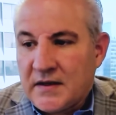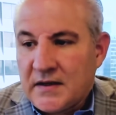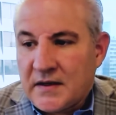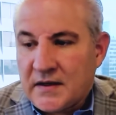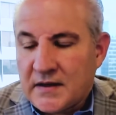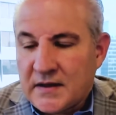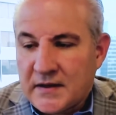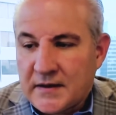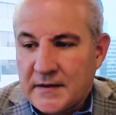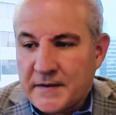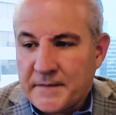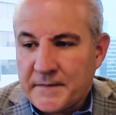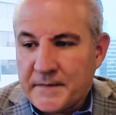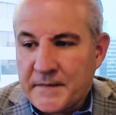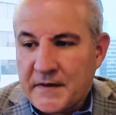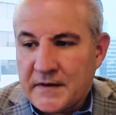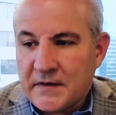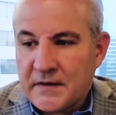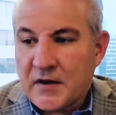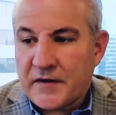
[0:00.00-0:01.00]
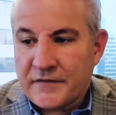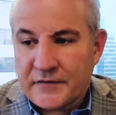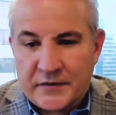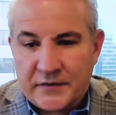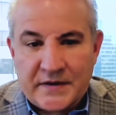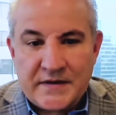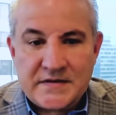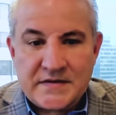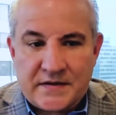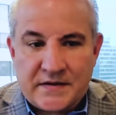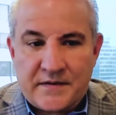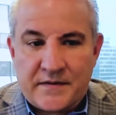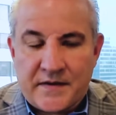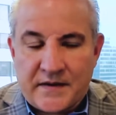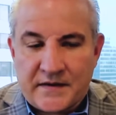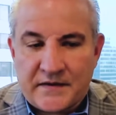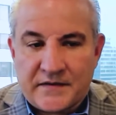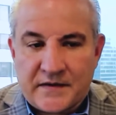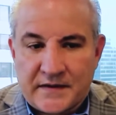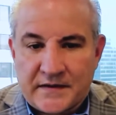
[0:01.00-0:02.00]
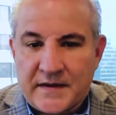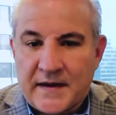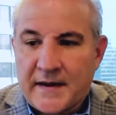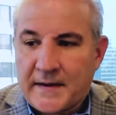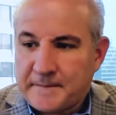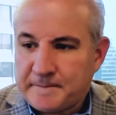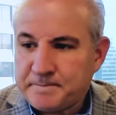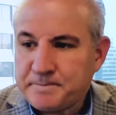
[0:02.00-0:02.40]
and governance, and things like that.